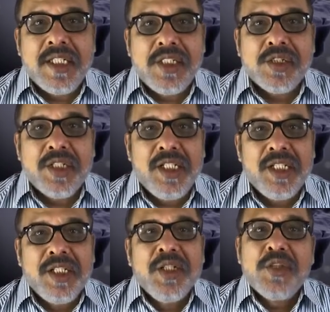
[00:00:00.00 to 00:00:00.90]
history,
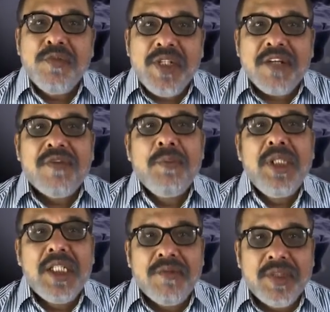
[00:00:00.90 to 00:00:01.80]
so we are
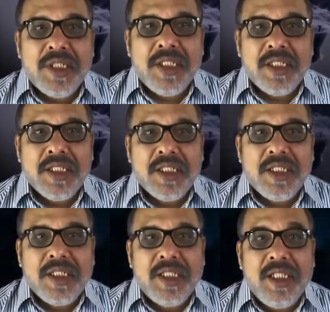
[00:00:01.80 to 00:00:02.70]
familiar with it.
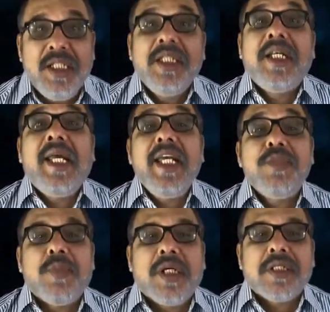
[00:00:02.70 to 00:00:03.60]
In the days
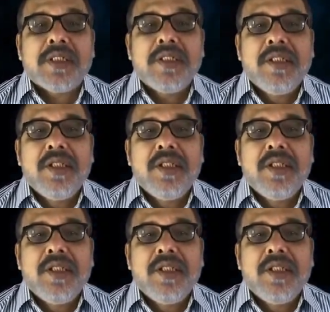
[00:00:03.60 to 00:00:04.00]
past,